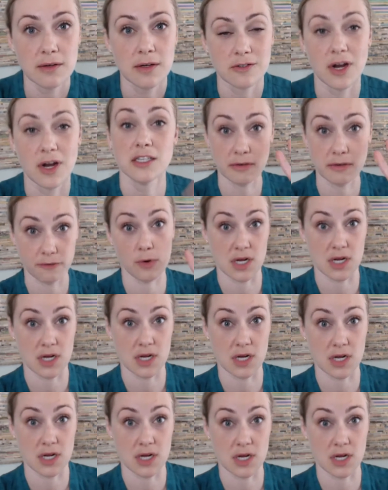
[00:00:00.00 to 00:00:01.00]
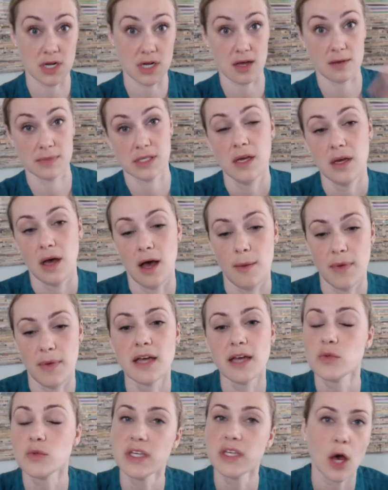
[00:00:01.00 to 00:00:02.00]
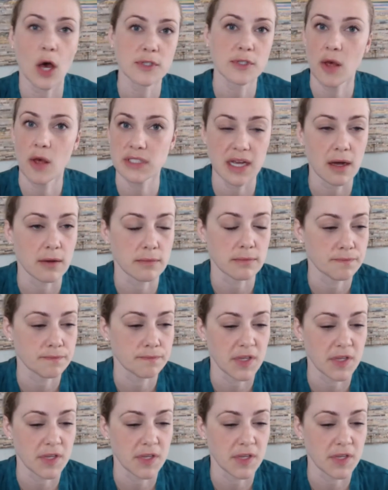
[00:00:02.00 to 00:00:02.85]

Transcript: Um, and that just really helps calm us down. It can soothe